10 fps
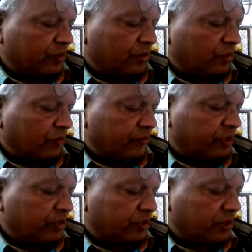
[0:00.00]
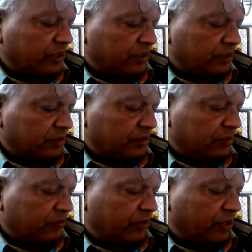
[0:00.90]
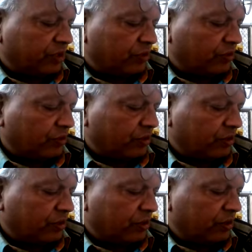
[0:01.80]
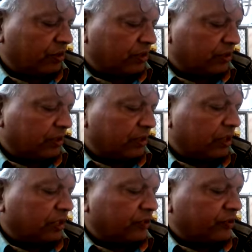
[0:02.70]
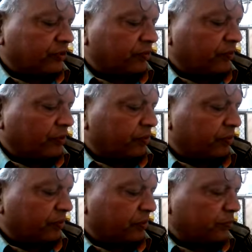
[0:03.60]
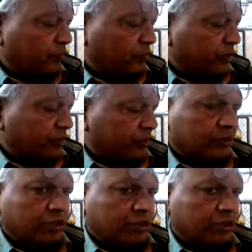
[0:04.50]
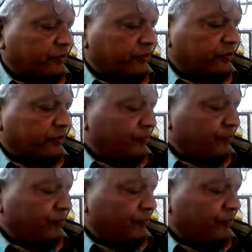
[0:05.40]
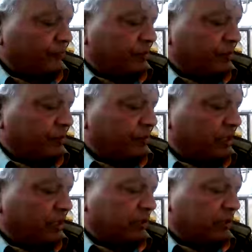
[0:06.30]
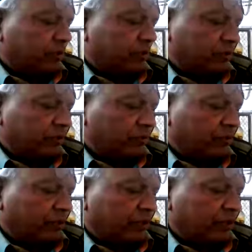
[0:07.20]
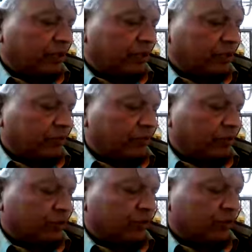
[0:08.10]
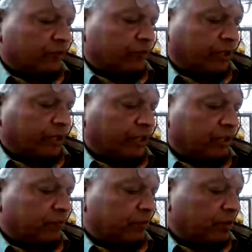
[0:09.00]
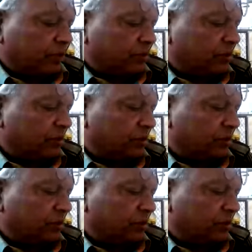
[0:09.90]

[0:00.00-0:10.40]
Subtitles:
confidential letter, variation order, snagging list format, progress charts, day works, contractor's letter to engineer for practical completion,